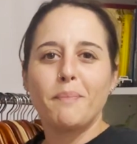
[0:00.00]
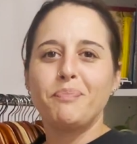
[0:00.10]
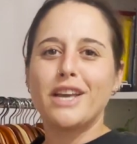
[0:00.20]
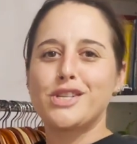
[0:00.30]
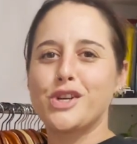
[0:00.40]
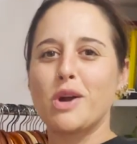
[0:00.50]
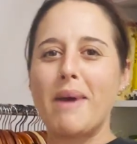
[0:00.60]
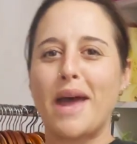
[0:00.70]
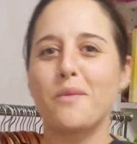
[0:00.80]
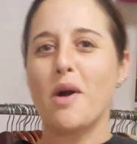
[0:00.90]
up? It's your girl
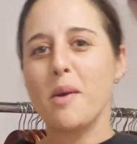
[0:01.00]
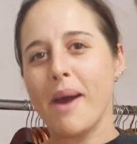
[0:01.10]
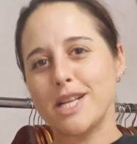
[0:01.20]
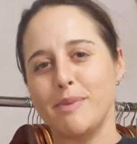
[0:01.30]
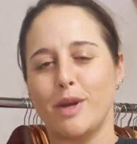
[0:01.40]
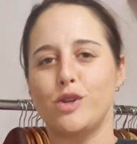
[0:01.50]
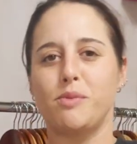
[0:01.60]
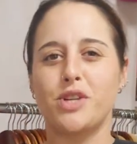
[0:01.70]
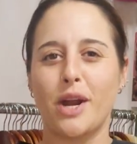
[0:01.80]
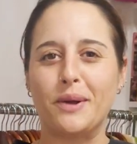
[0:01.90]
Matt and welcome back to my
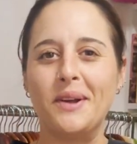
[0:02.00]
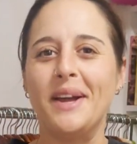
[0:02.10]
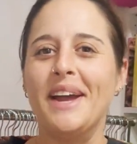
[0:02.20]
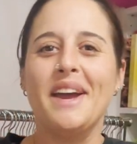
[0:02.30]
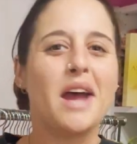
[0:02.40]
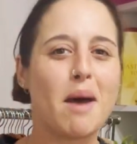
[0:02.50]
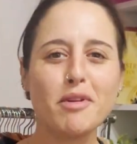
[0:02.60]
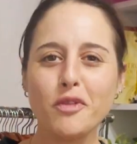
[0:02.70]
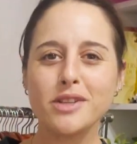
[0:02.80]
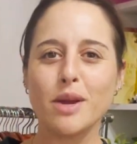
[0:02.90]
YouTube channel. I'm
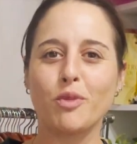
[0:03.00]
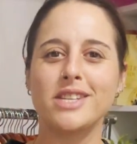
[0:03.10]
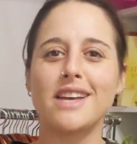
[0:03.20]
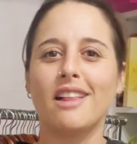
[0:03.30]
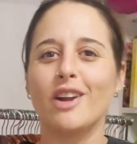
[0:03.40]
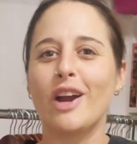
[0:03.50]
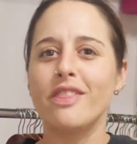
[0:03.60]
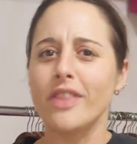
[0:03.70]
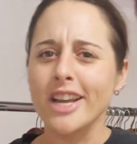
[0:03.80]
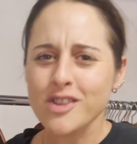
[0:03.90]
a full-time reseller
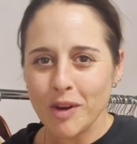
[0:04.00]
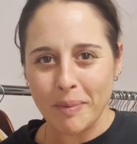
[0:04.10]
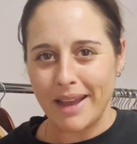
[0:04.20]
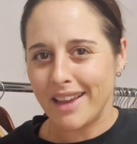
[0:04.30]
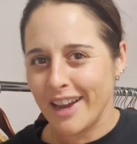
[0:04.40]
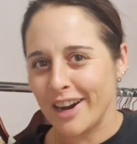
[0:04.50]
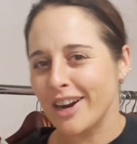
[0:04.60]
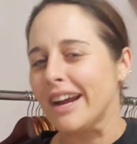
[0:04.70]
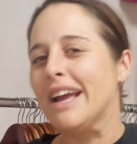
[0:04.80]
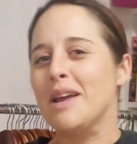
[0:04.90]
and thanks for being
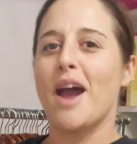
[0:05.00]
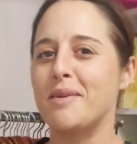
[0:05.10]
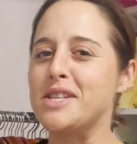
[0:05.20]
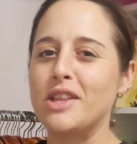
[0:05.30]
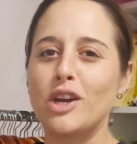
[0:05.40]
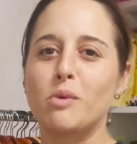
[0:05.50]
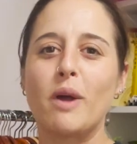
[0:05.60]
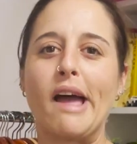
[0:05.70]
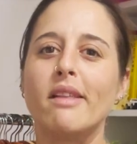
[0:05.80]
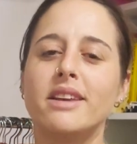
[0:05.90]
here. I went to the Goodwill
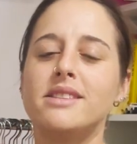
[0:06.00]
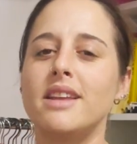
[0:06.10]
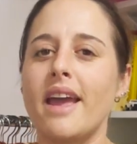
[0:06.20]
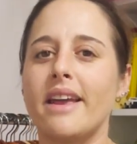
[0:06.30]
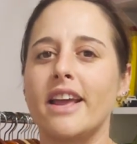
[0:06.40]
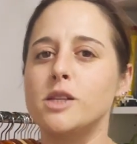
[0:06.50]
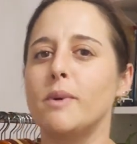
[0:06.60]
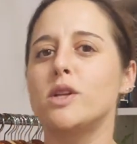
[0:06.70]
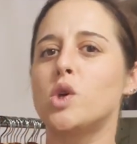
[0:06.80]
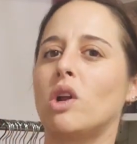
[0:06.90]
Outlet today and I
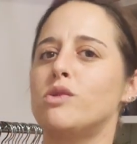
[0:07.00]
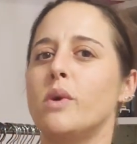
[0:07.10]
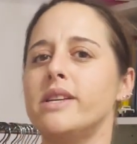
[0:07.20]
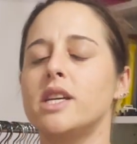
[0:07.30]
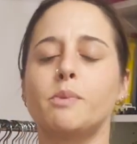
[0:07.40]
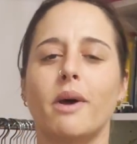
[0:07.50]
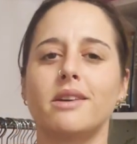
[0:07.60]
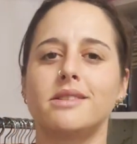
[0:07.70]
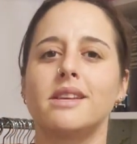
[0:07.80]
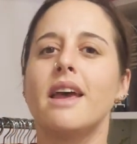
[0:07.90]
spent a total of 26
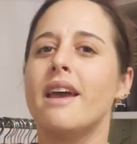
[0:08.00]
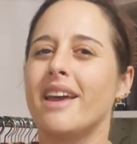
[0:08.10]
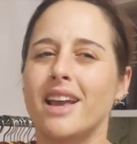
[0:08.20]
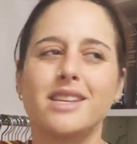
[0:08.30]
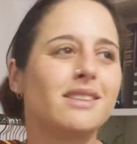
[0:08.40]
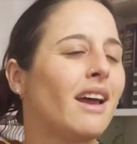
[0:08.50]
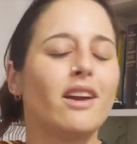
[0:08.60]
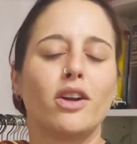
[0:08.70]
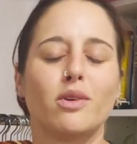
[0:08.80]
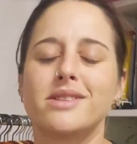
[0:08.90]
bucks and I
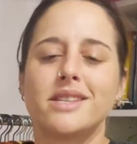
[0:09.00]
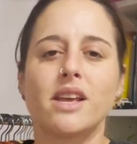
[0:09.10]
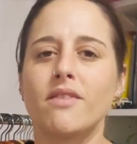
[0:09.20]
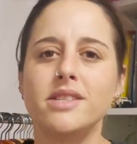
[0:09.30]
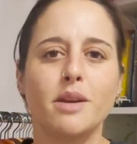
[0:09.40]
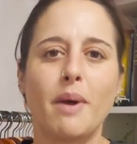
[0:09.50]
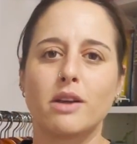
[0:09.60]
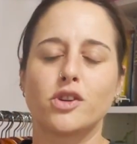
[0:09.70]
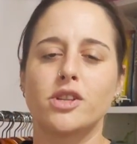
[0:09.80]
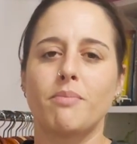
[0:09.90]
don't know, it was like 17
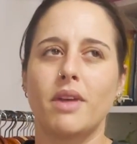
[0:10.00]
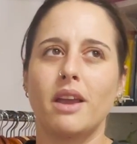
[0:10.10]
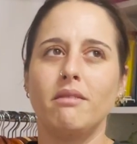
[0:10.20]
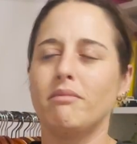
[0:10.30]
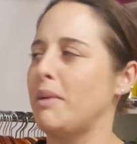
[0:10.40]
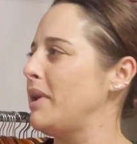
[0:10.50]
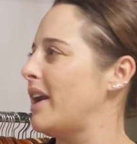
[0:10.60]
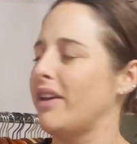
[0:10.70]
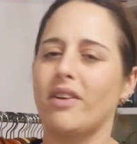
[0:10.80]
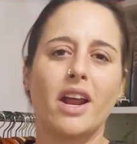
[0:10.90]
pounds or something. Maybe
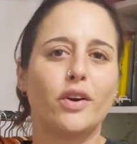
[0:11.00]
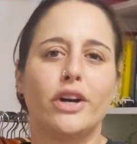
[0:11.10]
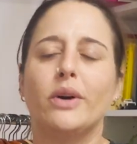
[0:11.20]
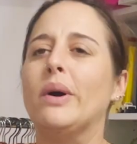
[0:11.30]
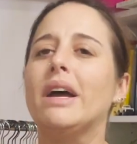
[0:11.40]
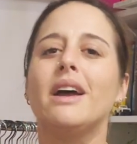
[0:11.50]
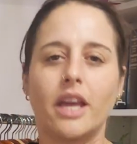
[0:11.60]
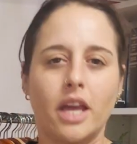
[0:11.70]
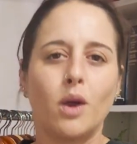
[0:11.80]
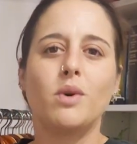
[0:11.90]
not even, I don't know.
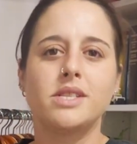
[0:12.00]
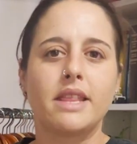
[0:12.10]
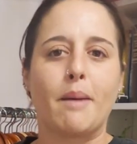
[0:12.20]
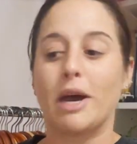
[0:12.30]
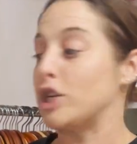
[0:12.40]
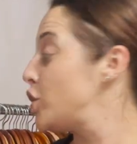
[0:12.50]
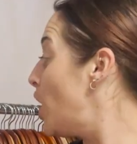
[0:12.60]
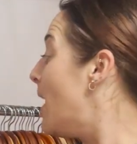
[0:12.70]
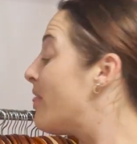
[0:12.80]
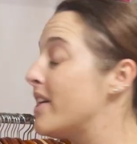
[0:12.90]
It wasn't that much.
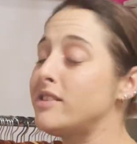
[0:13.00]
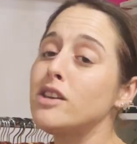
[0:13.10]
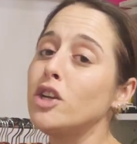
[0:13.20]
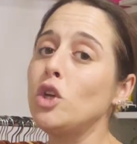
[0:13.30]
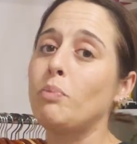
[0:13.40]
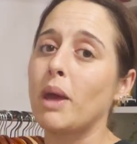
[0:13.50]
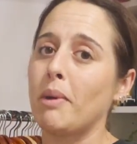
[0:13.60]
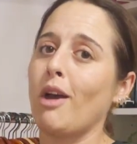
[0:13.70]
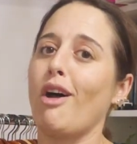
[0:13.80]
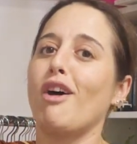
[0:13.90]
This is a cute
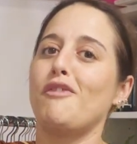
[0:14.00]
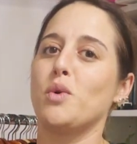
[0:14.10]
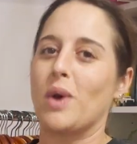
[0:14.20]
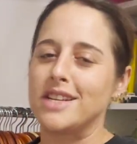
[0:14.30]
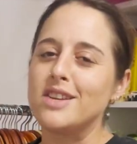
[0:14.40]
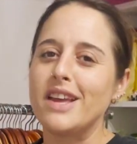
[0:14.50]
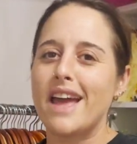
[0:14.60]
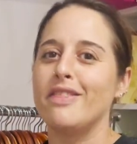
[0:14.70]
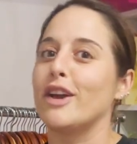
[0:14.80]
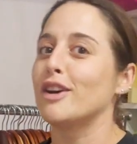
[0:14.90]
baby haul. If you wait till the
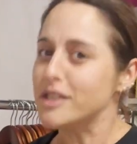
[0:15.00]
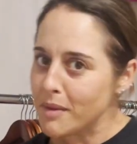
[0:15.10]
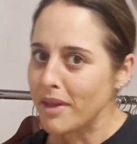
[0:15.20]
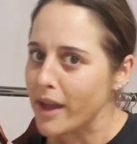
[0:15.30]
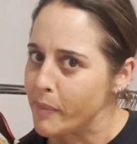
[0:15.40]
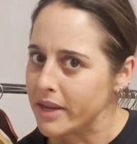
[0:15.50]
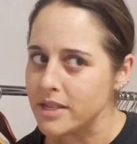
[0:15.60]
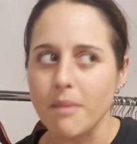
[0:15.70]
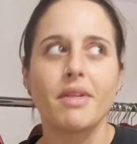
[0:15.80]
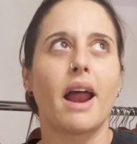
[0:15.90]
end, there is something I picked
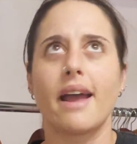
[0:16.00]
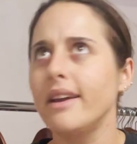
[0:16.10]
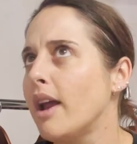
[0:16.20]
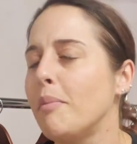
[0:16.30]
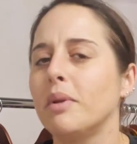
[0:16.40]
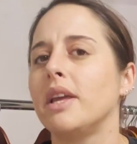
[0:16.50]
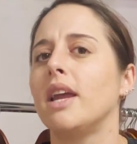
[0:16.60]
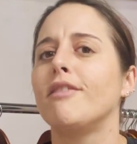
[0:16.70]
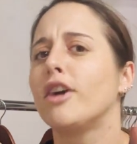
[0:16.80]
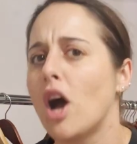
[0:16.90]
up that I cannot
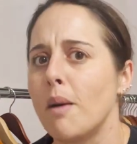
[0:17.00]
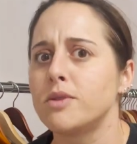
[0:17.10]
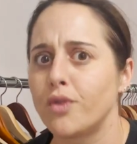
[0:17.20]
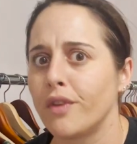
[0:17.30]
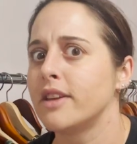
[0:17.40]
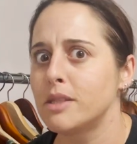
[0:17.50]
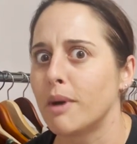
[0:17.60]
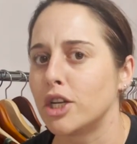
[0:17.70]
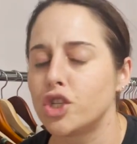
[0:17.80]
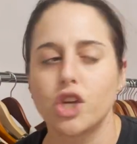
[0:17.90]
believe comps for this
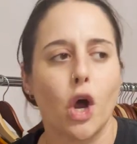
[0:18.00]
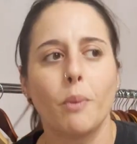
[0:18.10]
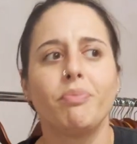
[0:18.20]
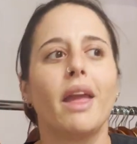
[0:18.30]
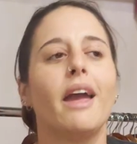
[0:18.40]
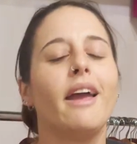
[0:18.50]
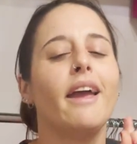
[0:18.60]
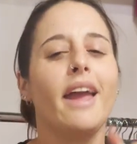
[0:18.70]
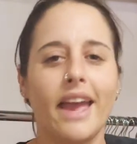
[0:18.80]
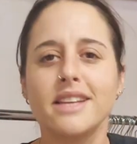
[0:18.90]
much. So
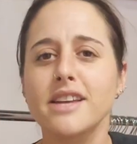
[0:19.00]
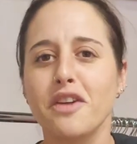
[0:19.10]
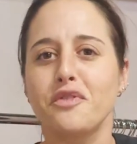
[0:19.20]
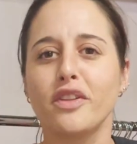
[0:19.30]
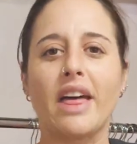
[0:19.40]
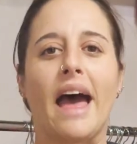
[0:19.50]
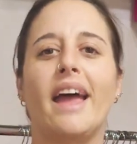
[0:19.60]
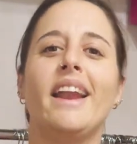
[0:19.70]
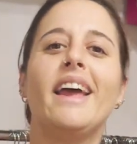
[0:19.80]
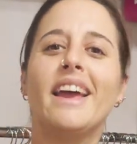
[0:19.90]
hang tight for
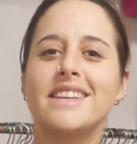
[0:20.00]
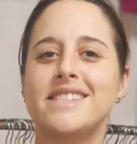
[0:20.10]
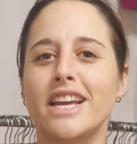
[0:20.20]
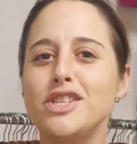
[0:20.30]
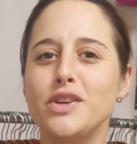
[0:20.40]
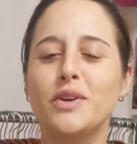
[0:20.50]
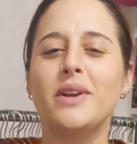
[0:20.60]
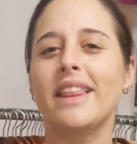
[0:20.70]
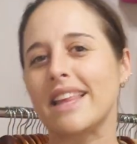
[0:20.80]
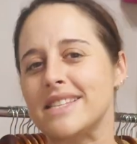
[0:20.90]
that. Stay
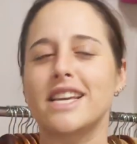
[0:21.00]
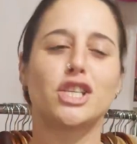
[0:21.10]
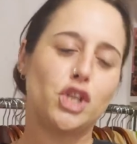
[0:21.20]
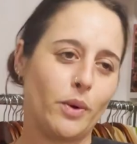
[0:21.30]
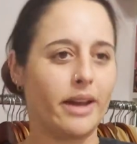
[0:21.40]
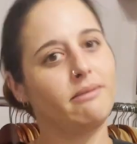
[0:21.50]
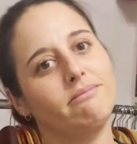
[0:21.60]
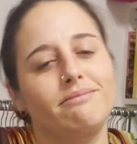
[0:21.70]
tuned and let's get to it.